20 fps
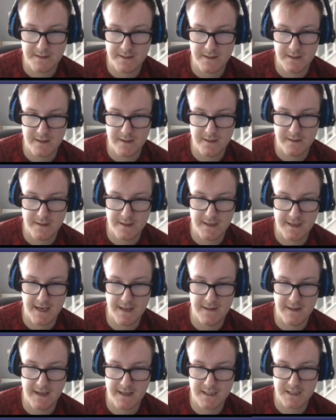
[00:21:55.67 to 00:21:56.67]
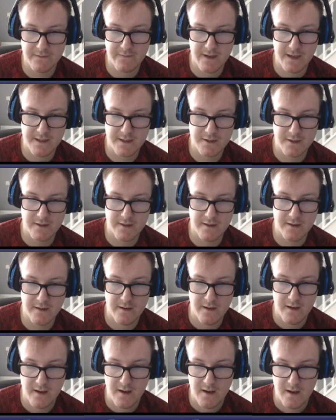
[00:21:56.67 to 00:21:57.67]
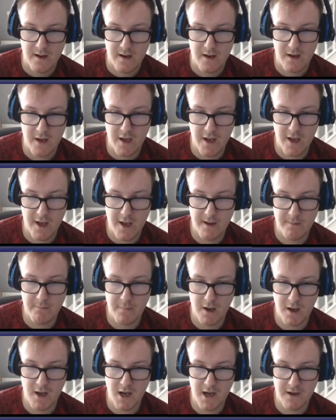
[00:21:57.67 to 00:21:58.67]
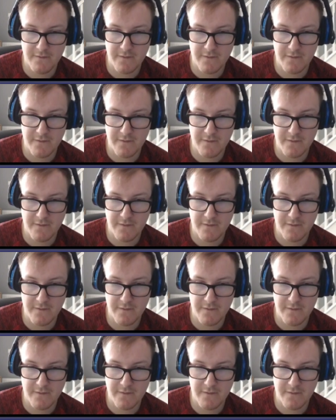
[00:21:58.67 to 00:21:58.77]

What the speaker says: negate the activation of